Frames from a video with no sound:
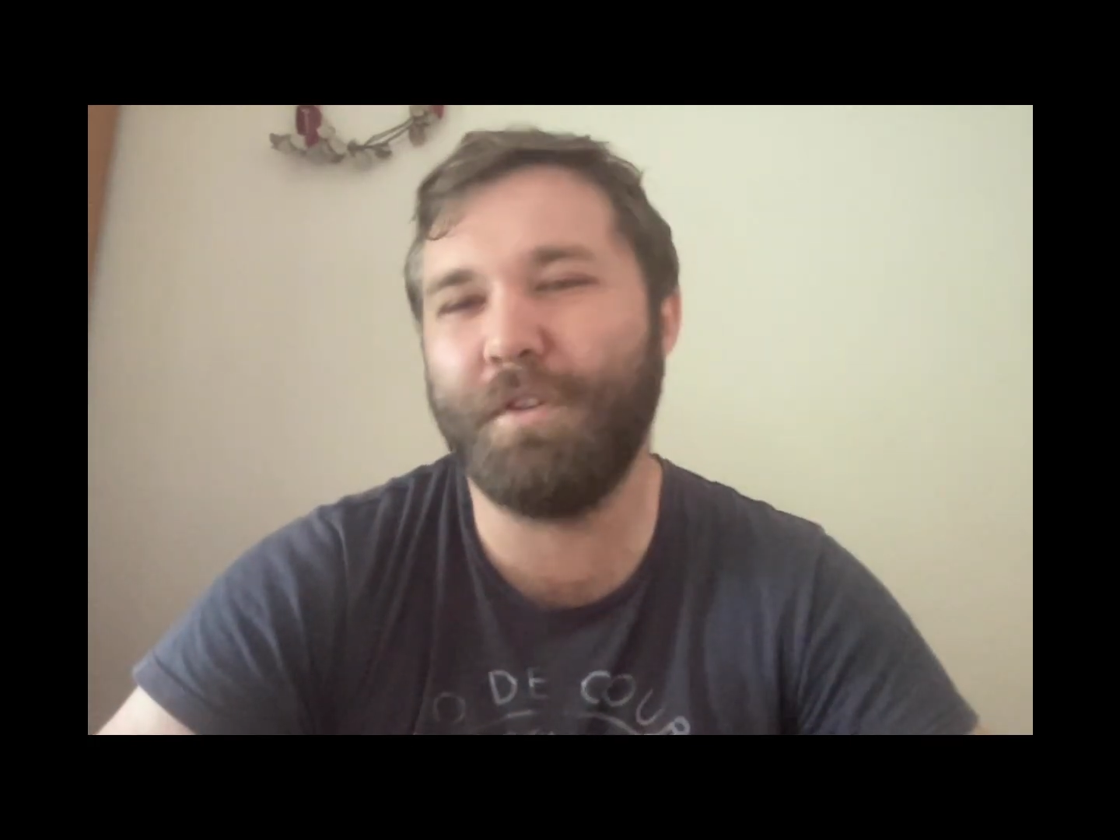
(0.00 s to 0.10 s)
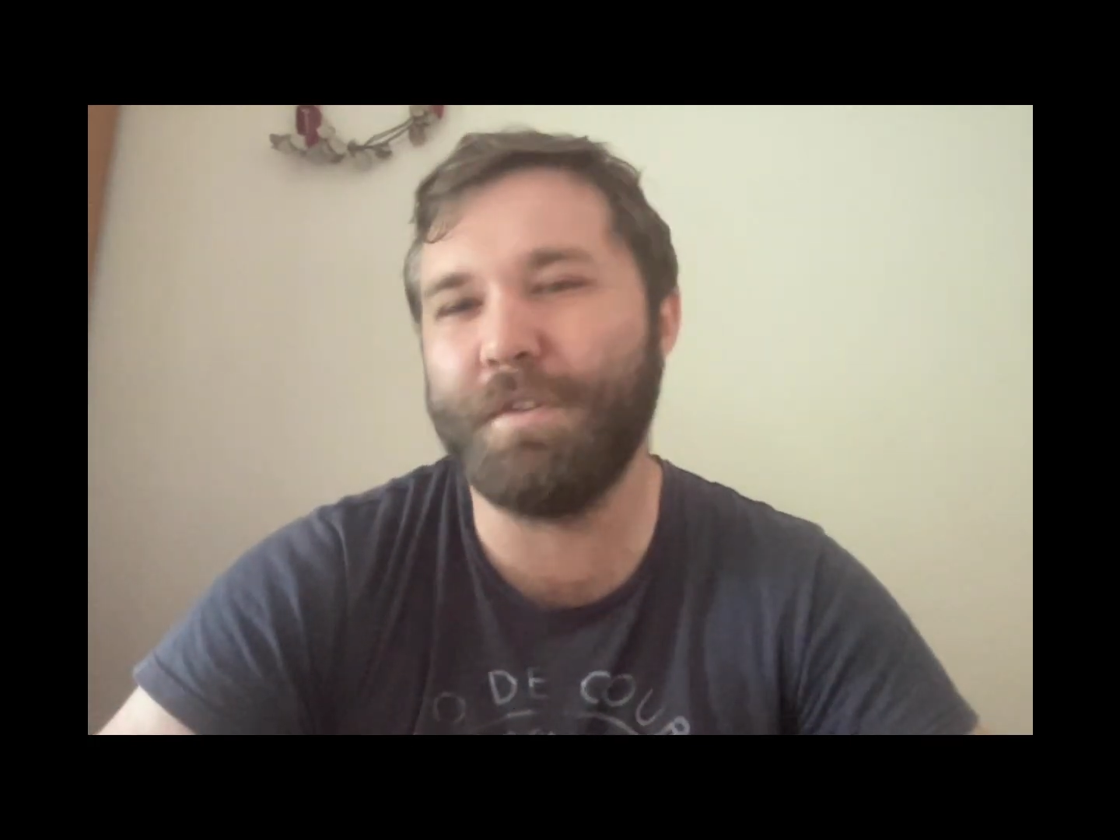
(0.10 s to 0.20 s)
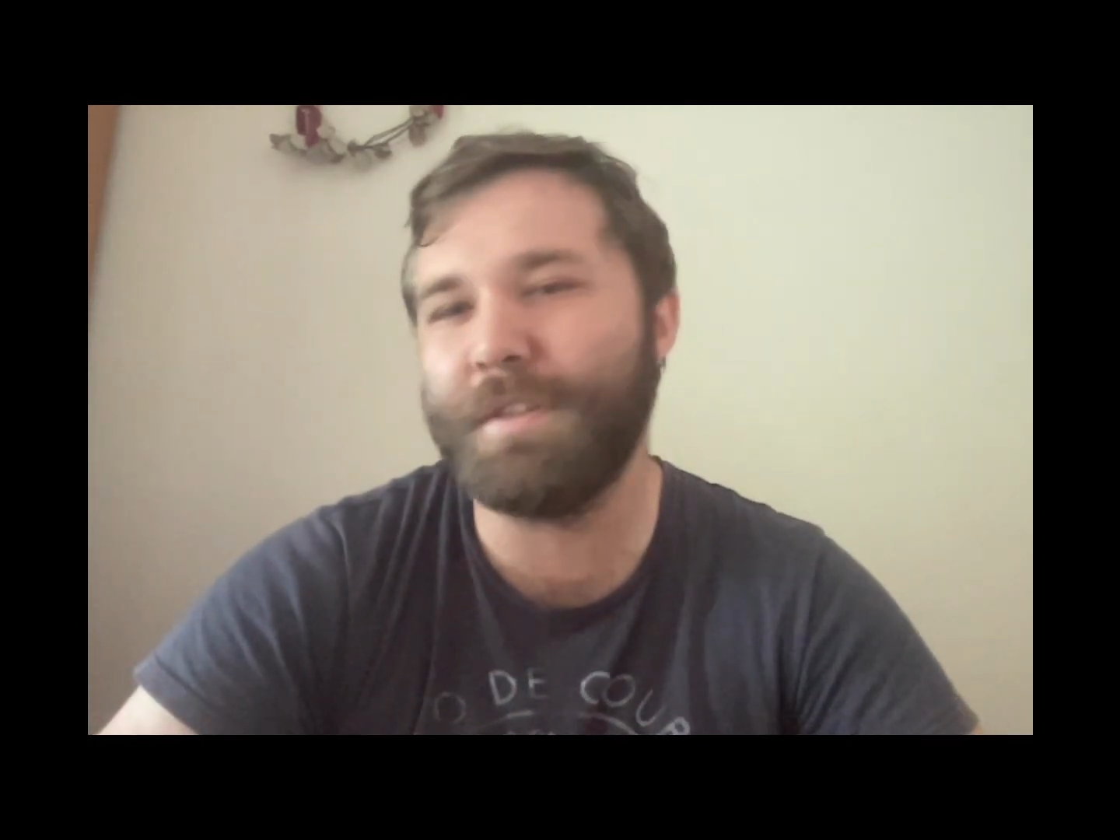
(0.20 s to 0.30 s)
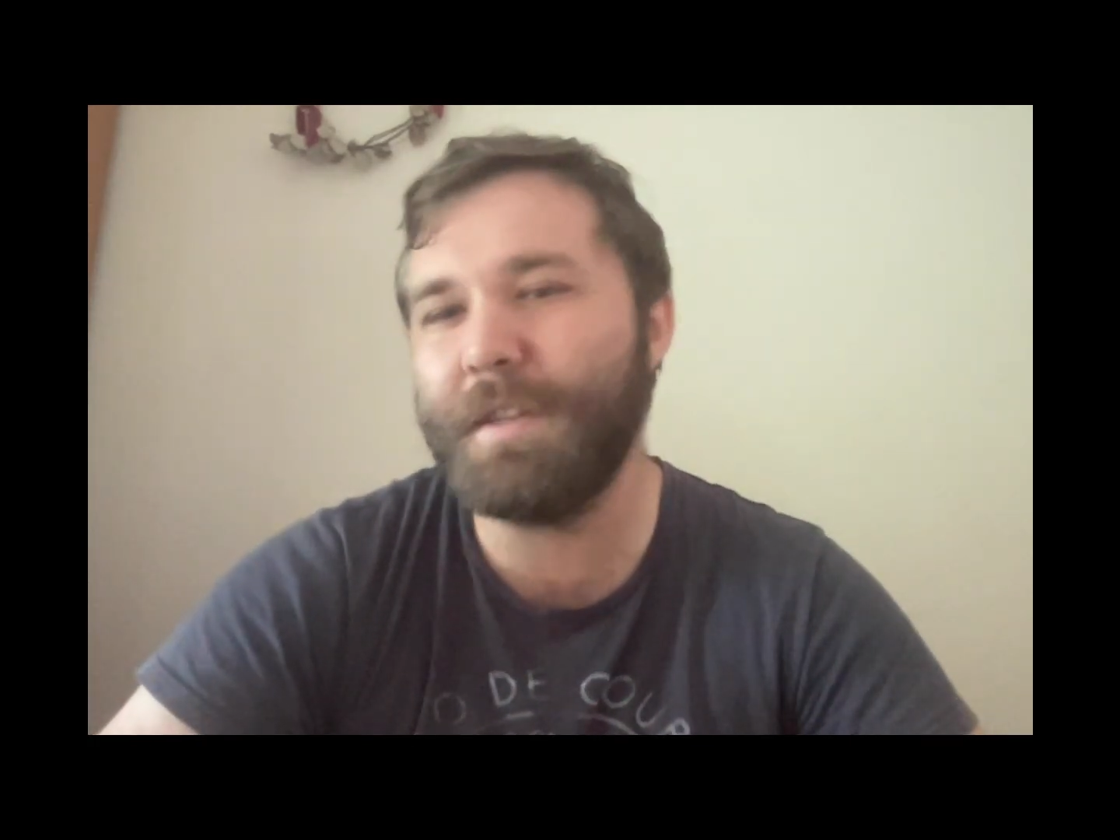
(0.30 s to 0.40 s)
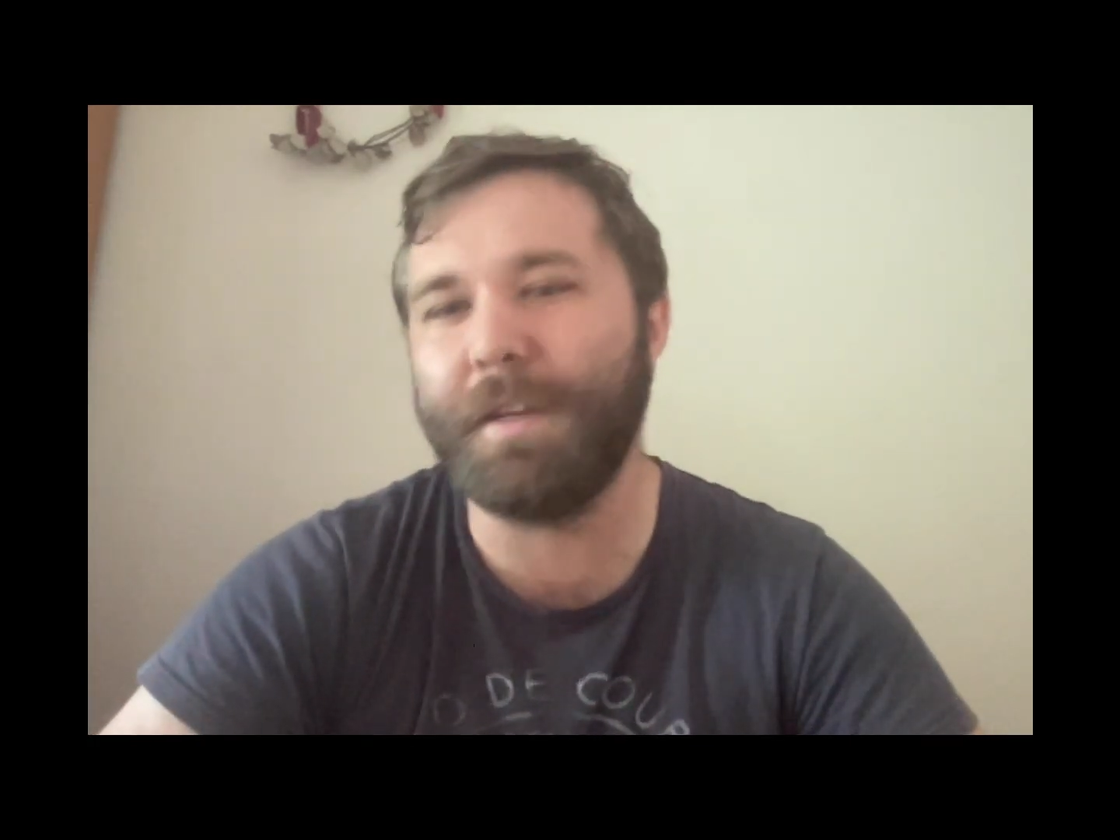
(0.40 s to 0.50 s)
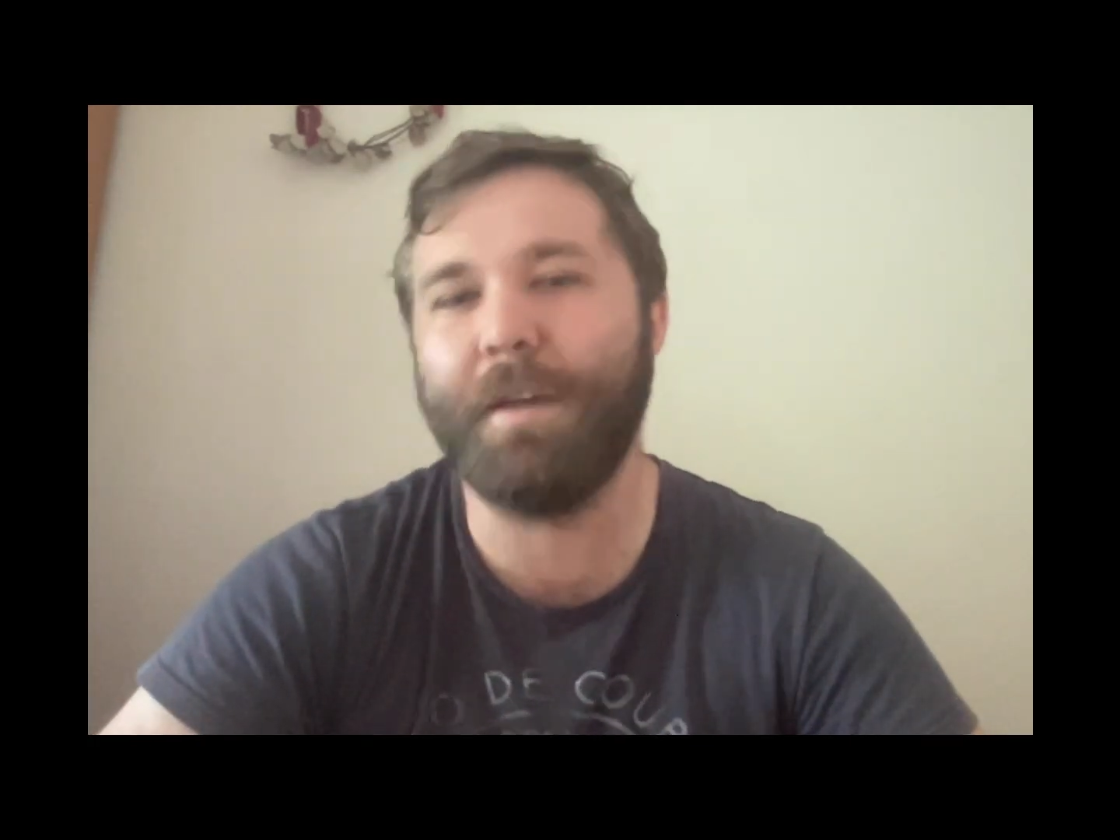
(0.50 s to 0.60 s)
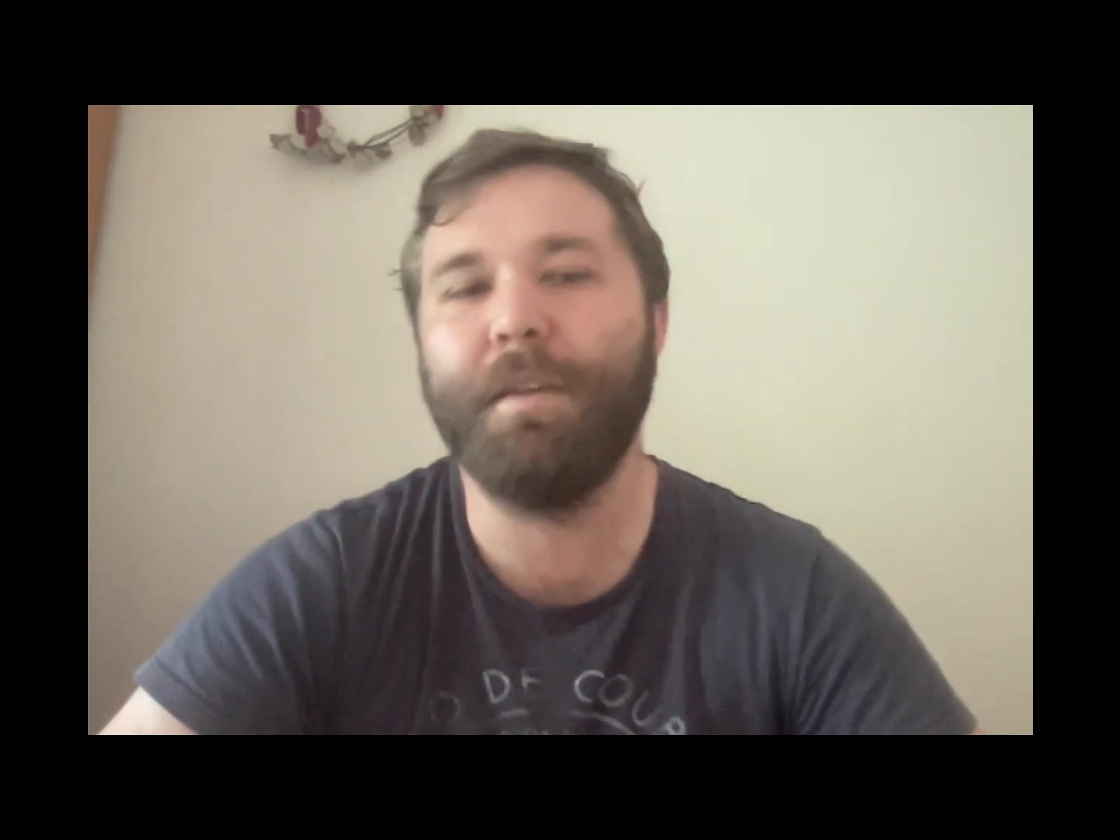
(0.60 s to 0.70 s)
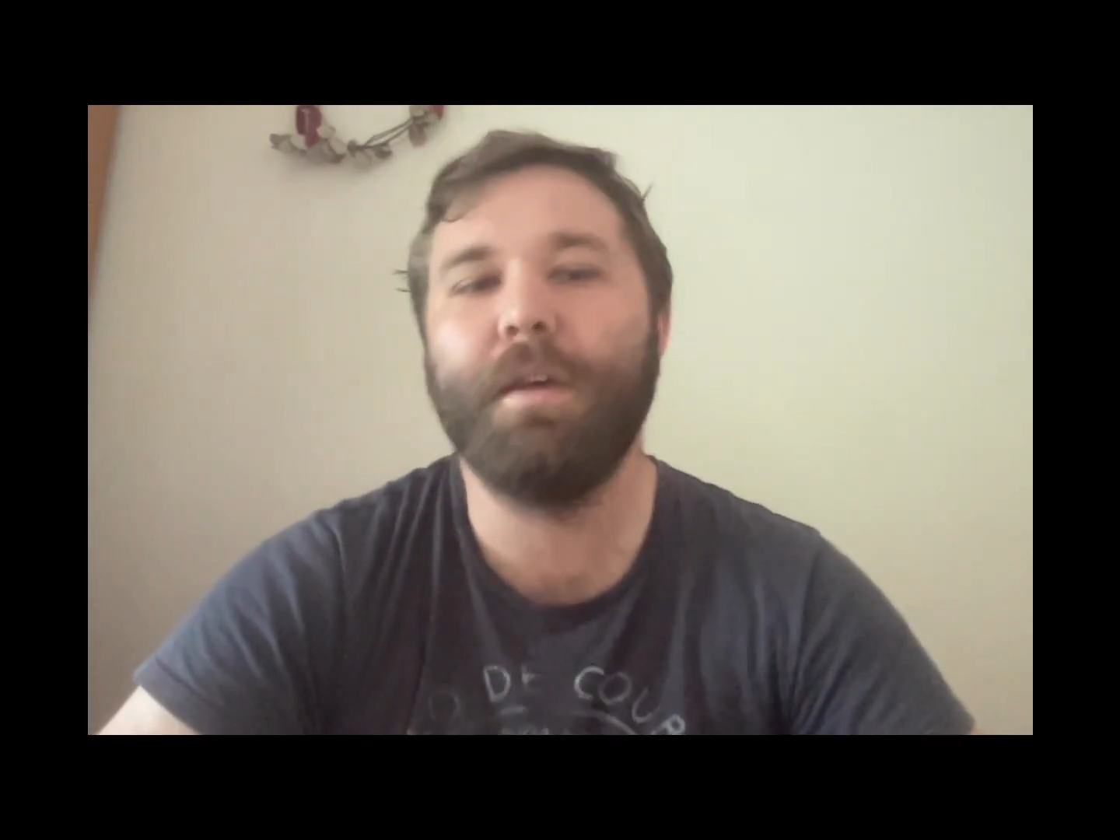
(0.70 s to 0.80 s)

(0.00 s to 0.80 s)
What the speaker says: consider